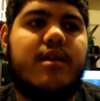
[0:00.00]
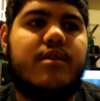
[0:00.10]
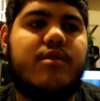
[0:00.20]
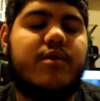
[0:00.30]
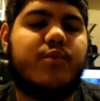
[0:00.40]

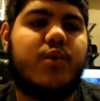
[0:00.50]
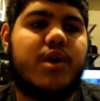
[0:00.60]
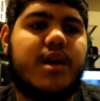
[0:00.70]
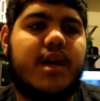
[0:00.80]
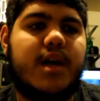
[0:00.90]
to his
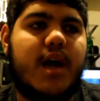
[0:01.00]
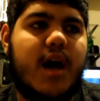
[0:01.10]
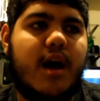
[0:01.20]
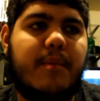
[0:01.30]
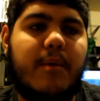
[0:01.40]
work.
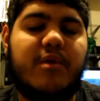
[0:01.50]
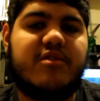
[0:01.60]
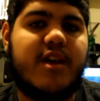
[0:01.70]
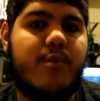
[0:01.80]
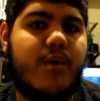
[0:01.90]
Um, I won't
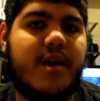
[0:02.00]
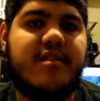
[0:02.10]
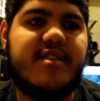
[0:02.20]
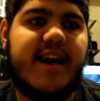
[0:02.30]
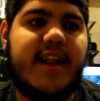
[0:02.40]
say where
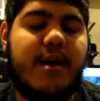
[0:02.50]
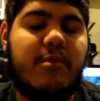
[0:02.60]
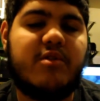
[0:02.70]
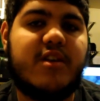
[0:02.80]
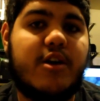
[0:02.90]
it's at. I
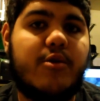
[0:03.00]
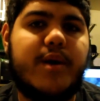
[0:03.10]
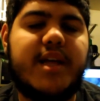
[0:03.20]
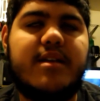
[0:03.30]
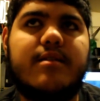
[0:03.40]
won't say who
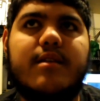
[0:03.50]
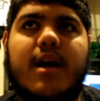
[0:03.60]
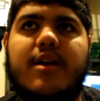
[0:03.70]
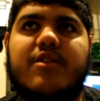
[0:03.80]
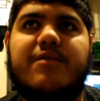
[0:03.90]
it is,
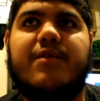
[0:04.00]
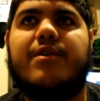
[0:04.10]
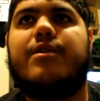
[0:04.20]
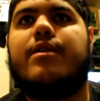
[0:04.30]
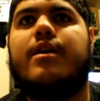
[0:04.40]
uh, just
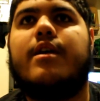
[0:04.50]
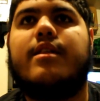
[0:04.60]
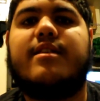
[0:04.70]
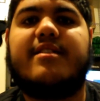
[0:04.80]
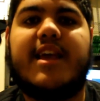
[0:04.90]
for
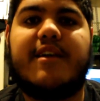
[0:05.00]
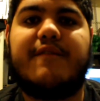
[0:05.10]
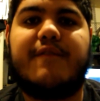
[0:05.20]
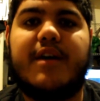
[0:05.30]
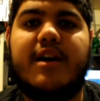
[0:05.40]
the sake
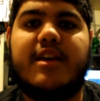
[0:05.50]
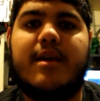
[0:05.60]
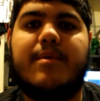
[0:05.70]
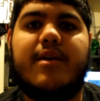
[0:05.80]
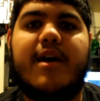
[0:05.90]
of uh,
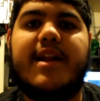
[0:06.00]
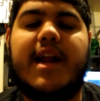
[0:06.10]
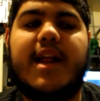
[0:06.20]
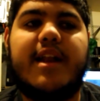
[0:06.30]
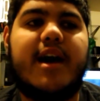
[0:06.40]
keeping their
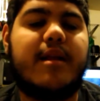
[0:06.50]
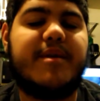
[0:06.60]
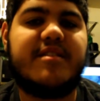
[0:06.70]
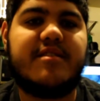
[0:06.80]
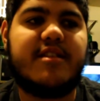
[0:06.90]
identity
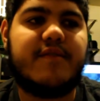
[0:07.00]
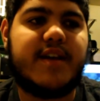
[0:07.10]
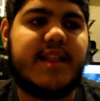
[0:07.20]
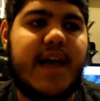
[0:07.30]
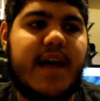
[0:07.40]
anonymous and stuff
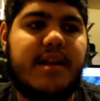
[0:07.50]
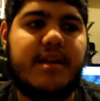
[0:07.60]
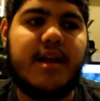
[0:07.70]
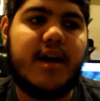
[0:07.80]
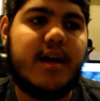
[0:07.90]
like that,
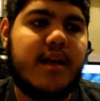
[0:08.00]
and uh,